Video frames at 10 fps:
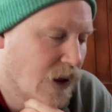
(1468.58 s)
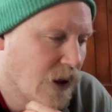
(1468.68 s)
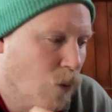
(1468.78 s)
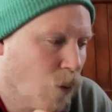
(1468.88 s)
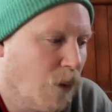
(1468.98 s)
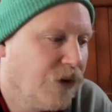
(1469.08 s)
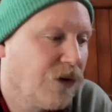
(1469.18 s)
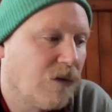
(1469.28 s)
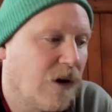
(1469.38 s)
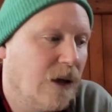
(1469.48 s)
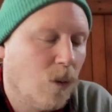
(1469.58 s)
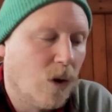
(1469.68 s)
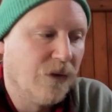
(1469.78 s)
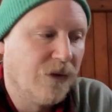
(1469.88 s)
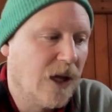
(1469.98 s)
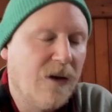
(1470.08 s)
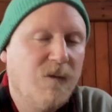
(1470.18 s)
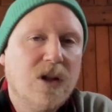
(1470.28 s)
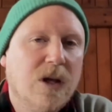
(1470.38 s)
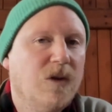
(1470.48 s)
What was great was
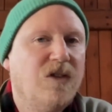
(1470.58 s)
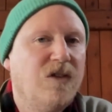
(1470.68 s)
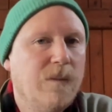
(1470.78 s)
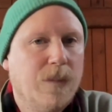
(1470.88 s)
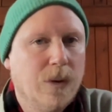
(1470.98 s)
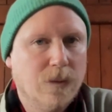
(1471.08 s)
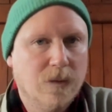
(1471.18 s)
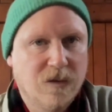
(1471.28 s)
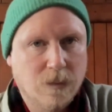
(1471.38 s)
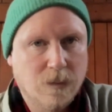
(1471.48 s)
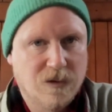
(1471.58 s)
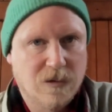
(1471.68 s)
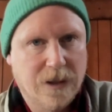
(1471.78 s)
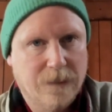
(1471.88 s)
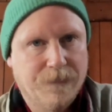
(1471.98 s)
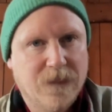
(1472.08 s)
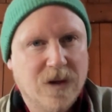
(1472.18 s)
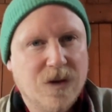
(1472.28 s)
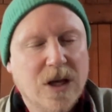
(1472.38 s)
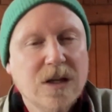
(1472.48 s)
everything was simple sculpturally. The
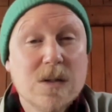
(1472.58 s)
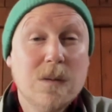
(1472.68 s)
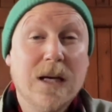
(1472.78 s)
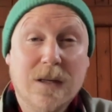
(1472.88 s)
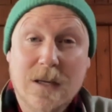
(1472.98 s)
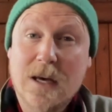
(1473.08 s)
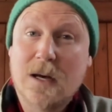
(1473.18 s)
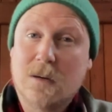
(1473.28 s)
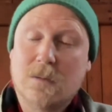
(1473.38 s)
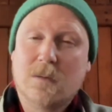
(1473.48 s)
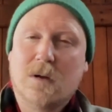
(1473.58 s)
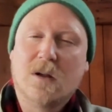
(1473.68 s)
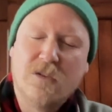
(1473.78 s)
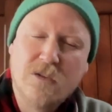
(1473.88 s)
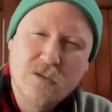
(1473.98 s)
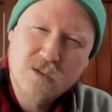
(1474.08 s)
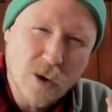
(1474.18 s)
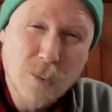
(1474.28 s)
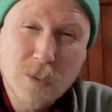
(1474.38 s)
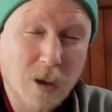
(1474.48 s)
things we make now are
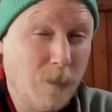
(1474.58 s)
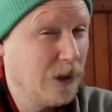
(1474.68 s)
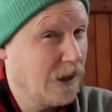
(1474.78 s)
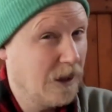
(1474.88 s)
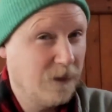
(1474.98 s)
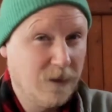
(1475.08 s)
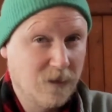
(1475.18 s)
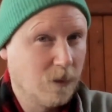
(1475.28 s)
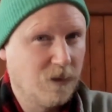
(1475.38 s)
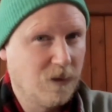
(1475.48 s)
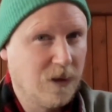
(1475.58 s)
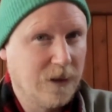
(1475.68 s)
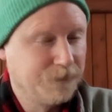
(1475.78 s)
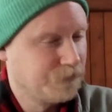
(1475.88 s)
so complicated sculpturally.